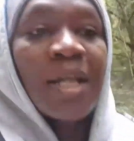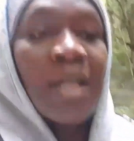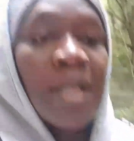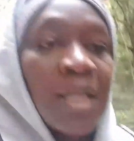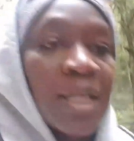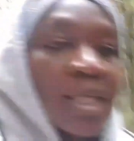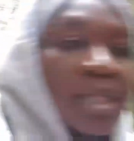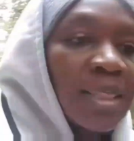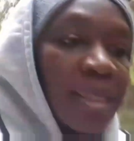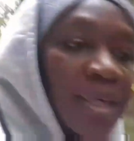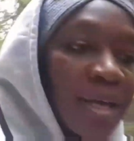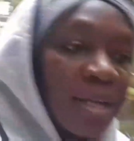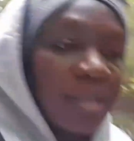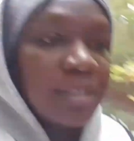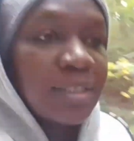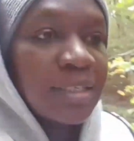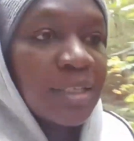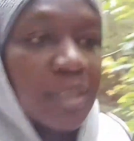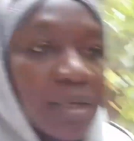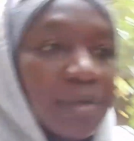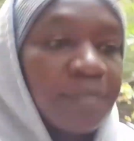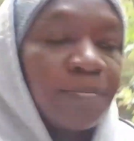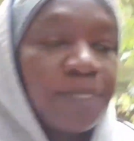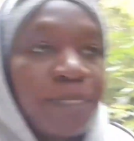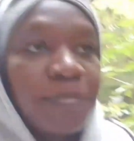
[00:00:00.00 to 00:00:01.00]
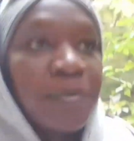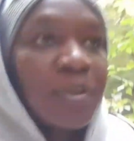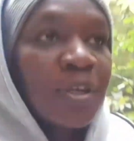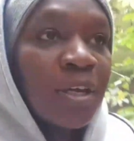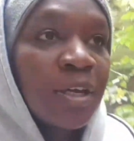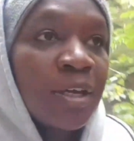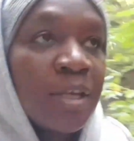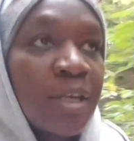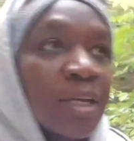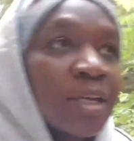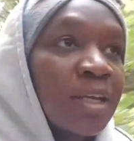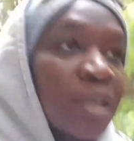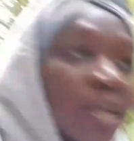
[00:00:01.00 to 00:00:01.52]
that
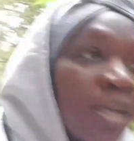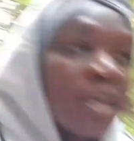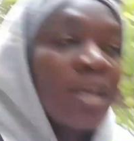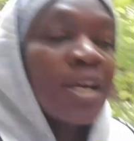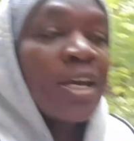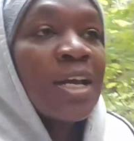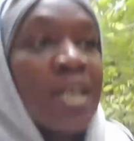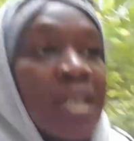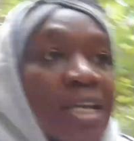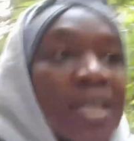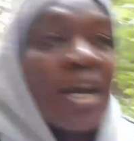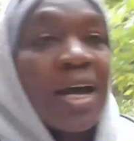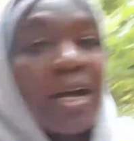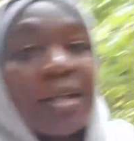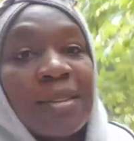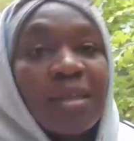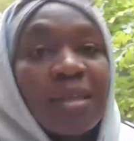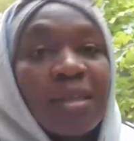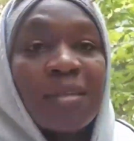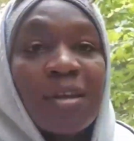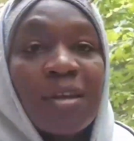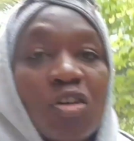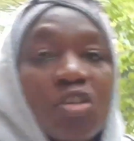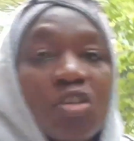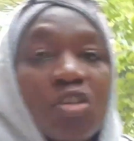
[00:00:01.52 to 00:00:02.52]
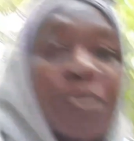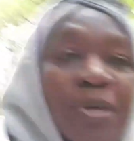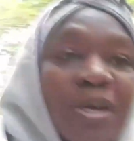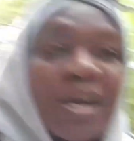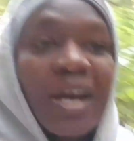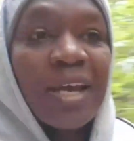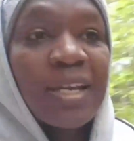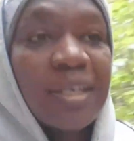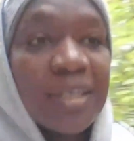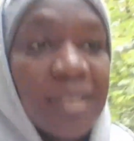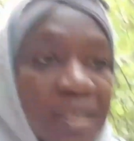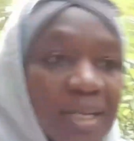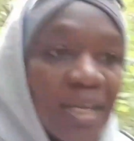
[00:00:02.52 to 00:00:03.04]
they're not behind
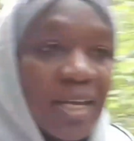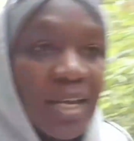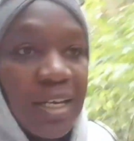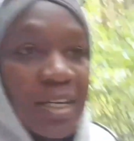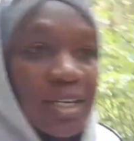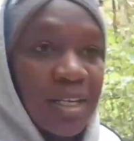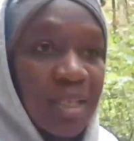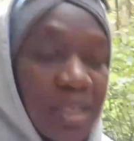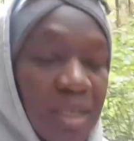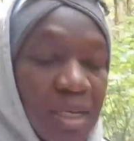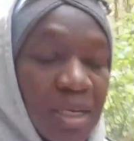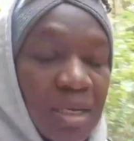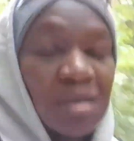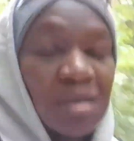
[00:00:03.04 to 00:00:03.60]
in any